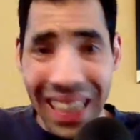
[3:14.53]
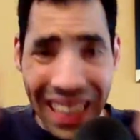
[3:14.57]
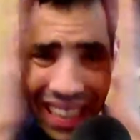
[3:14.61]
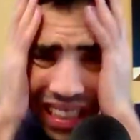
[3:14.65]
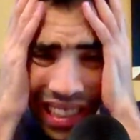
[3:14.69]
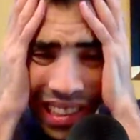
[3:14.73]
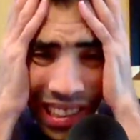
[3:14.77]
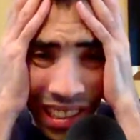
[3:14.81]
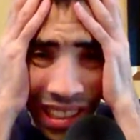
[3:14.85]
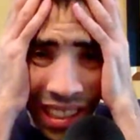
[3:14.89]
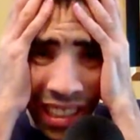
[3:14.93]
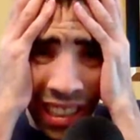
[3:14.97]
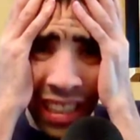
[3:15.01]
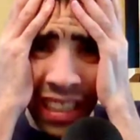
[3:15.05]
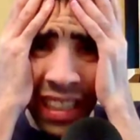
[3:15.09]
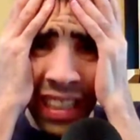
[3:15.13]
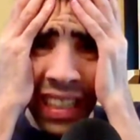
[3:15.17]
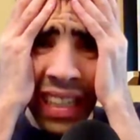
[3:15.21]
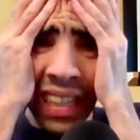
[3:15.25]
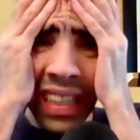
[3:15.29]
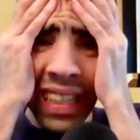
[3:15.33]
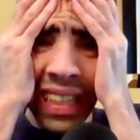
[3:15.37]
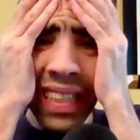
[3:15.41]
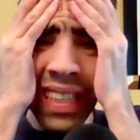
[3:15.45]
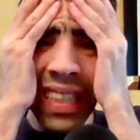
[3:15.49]
Ugh.
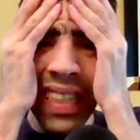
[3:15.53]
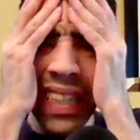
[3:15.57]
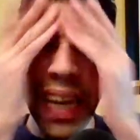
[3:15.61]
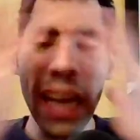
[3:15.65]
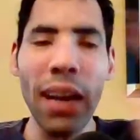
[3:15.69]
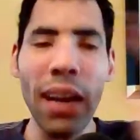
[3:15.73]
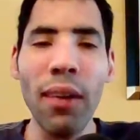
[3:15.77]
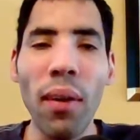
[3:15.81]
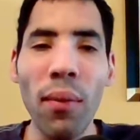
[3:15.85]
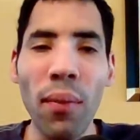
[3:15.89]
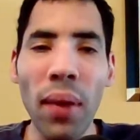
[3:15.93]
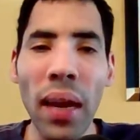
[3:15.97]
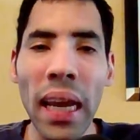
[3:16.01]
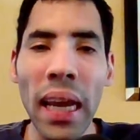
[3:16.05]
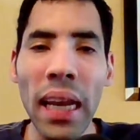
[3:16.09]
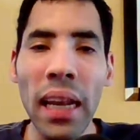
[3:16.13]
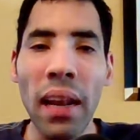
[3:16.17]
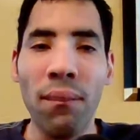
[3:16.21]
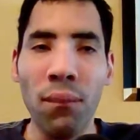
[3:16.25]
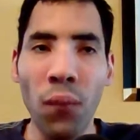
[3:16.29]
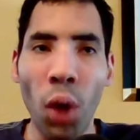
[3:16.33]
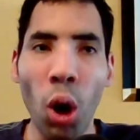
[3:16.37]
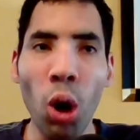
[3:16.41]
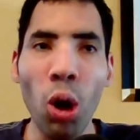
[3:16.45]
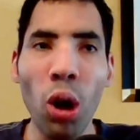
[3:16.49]
See what I
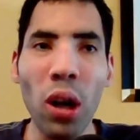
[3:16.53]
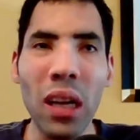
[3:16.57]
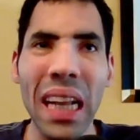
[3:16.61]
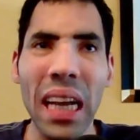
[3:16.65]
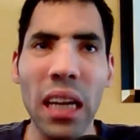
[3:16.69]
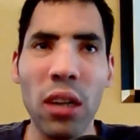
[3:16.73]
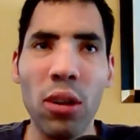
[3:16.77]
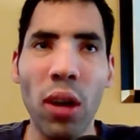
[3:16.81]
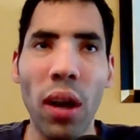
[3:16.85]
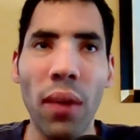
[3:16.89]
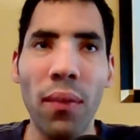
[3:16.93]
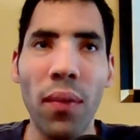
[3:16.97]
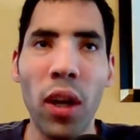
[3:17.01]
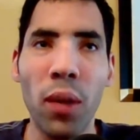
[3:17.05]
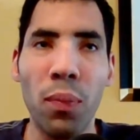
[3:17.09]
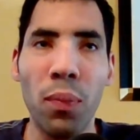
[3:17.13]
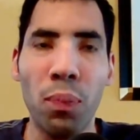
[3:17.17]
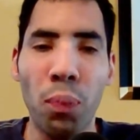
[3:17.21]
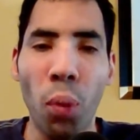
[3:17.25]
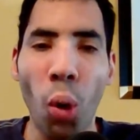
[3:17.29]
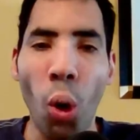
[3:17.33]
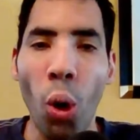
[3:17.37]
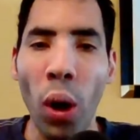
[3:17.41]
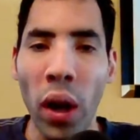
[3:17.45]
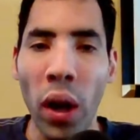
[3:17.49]
mean? MODOK's not great,
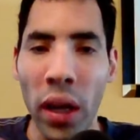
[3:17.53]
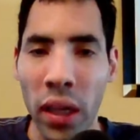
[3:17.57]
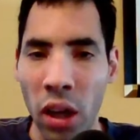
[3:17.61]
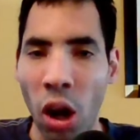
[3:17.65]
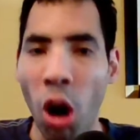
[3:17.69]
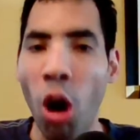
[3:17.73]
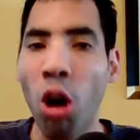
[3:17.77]
great, boring.